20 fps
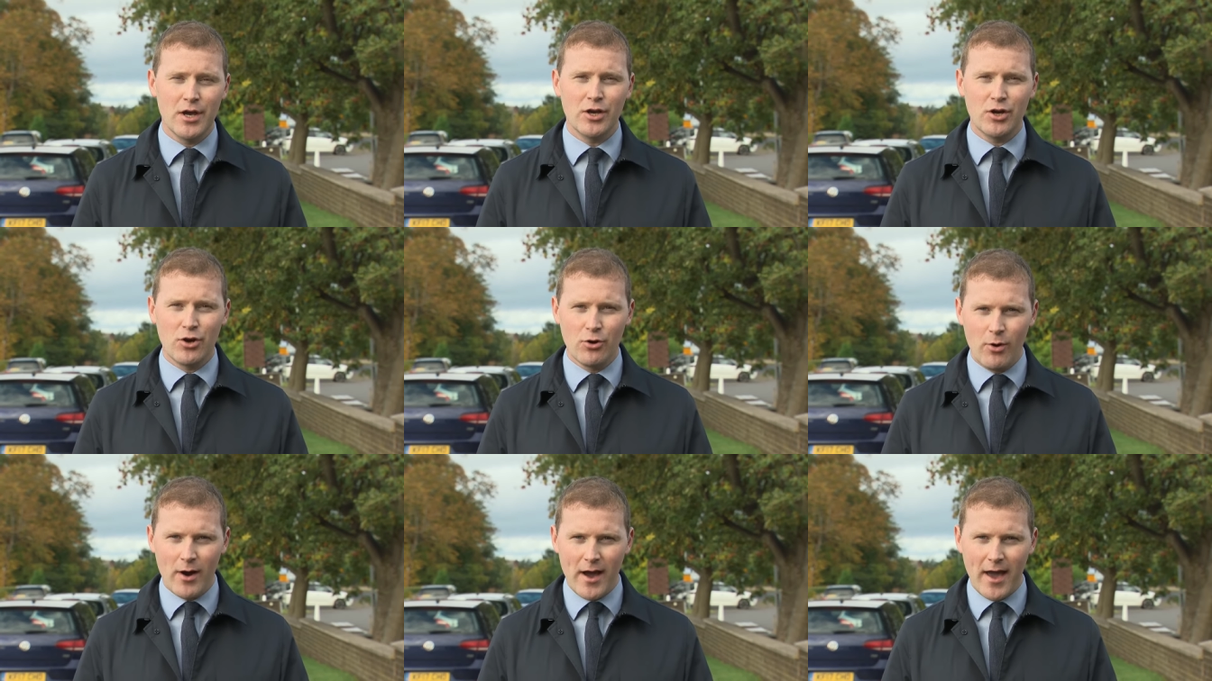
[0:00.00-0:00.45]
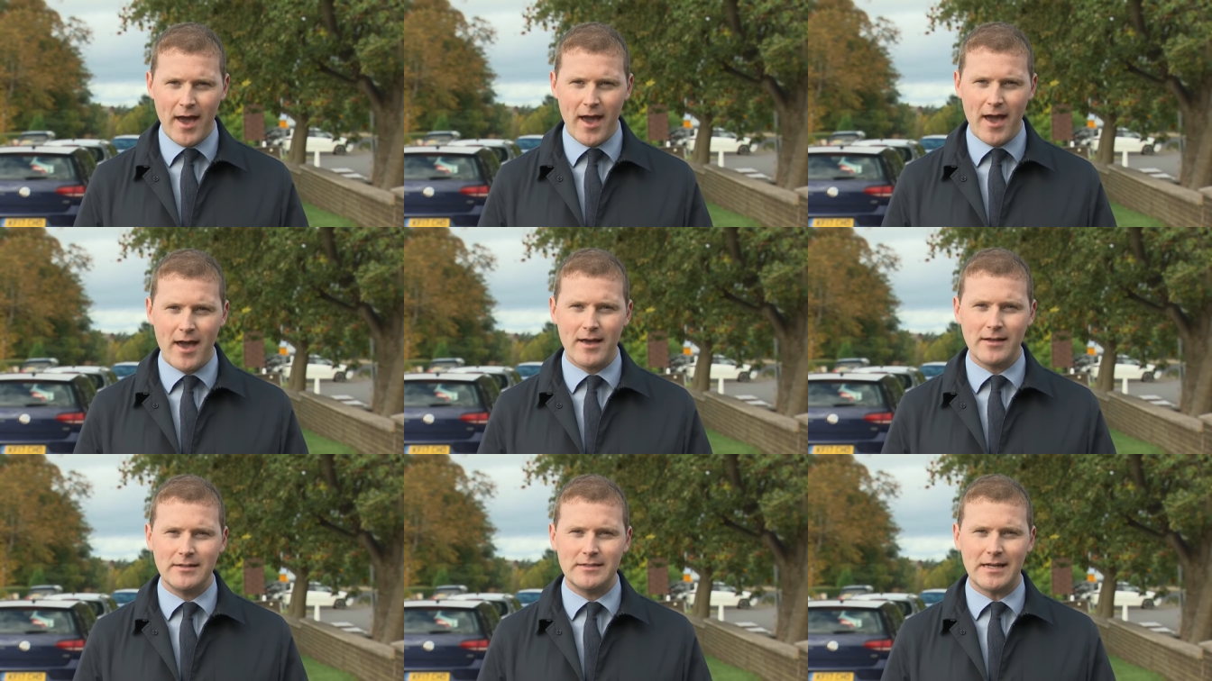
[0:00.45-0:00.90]
go
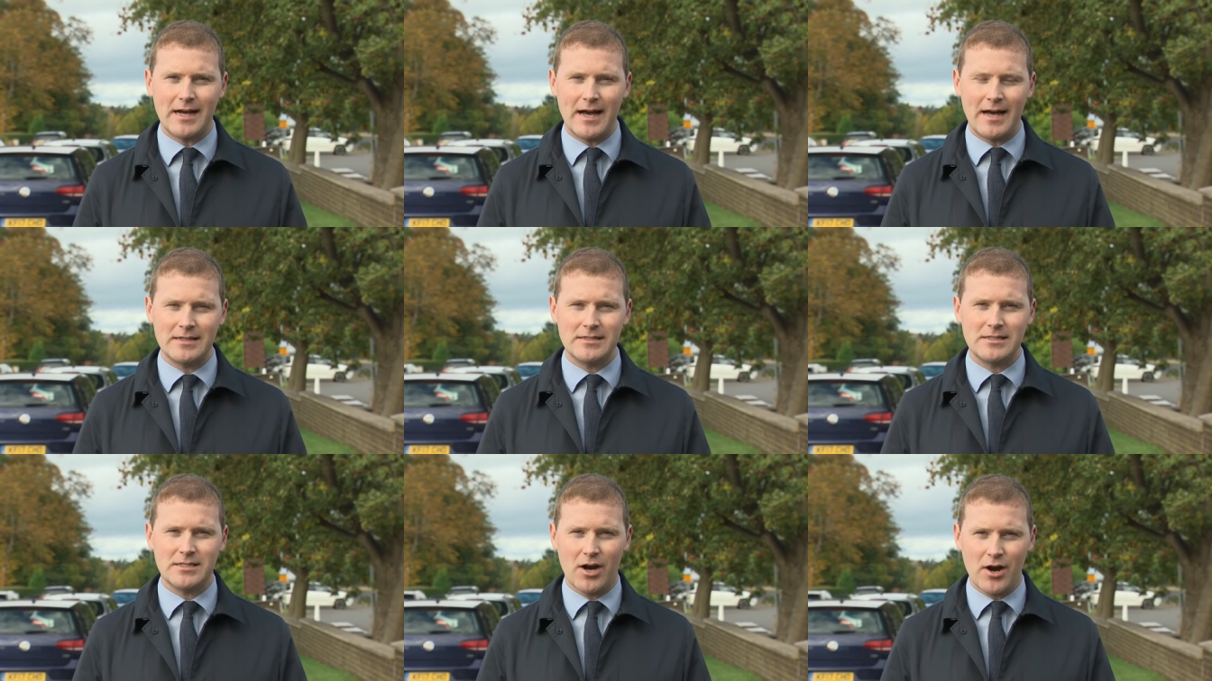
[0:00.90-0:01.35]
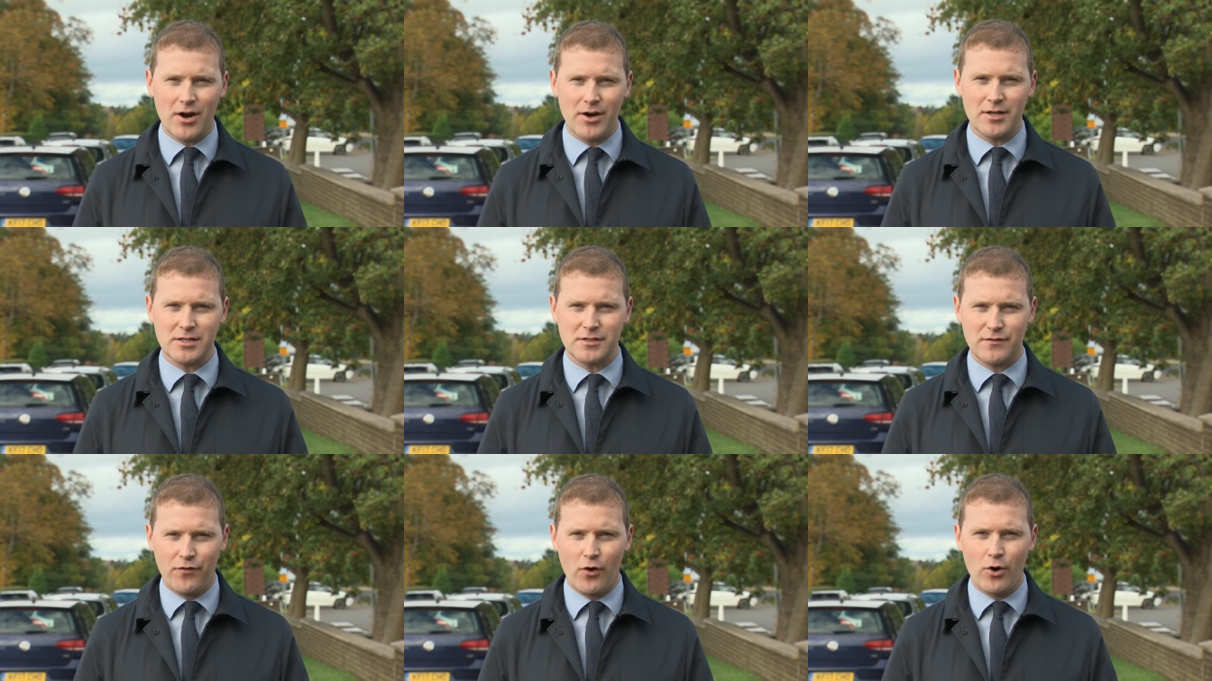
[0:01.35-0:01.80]
ahead and turn
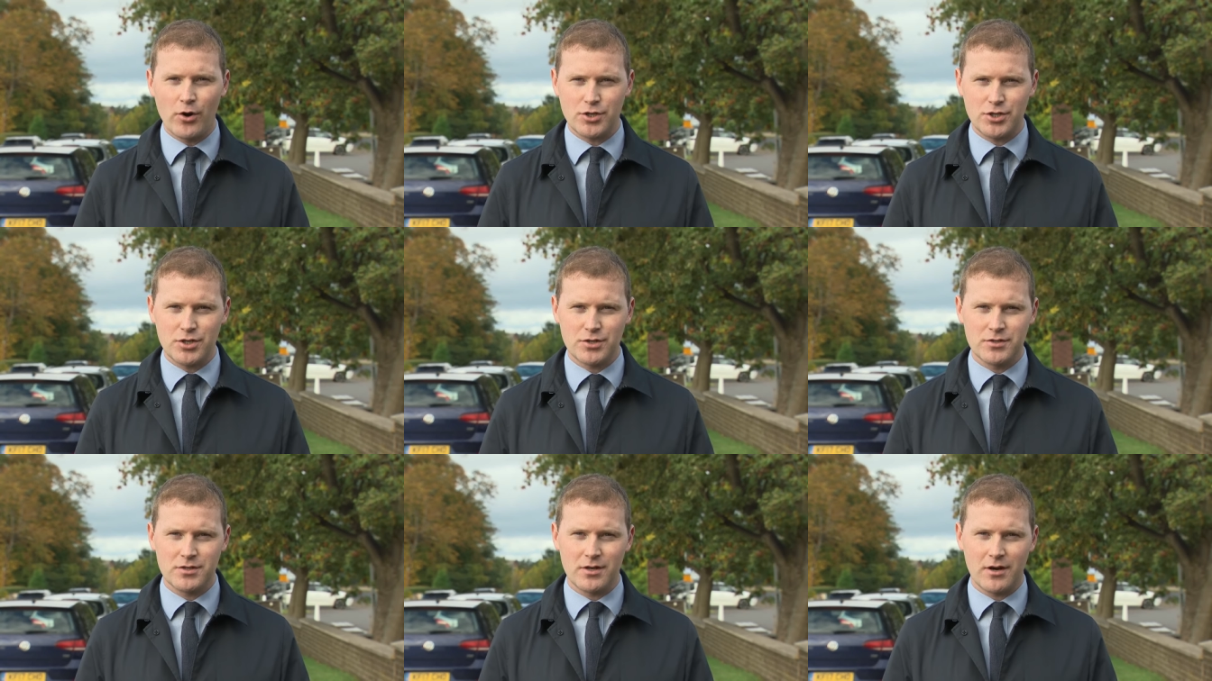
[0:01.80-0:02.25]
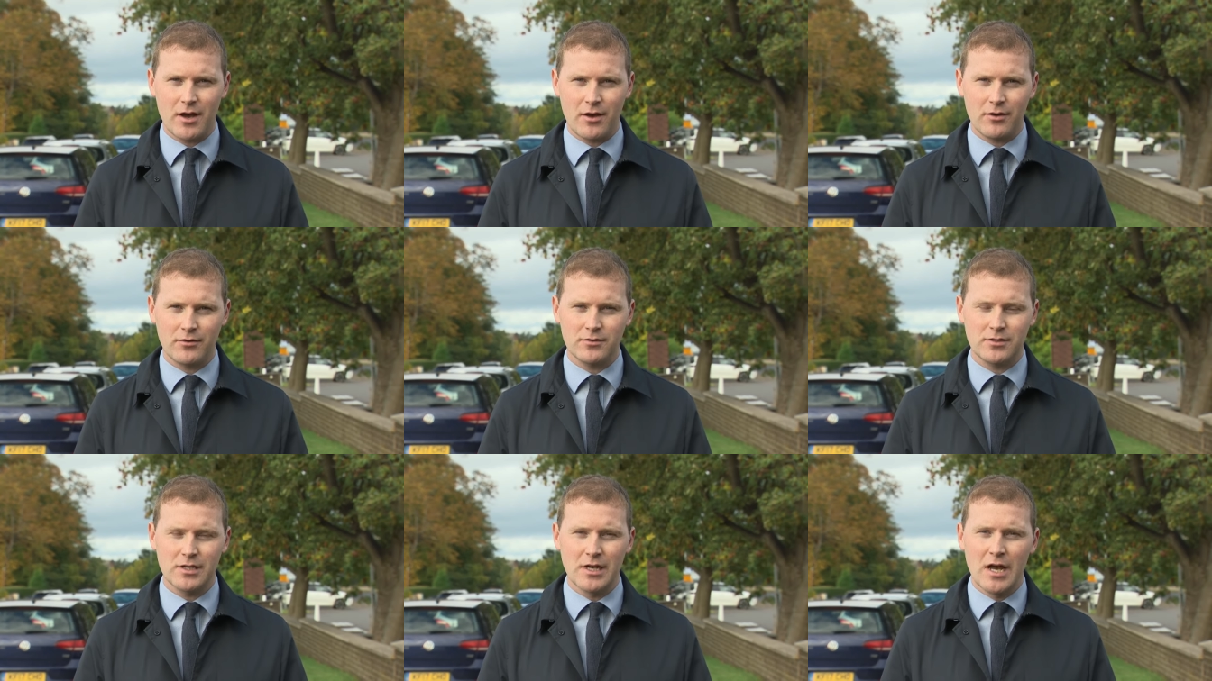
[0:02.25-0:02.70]
its fortunes
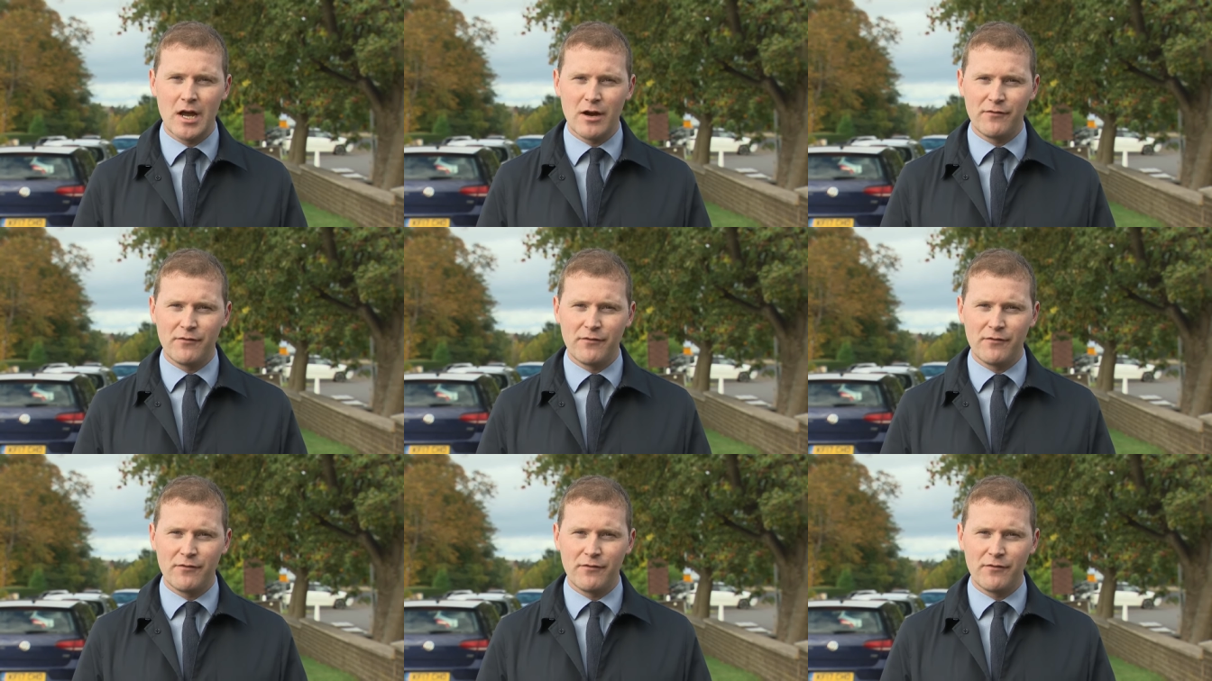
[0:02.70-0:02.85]
around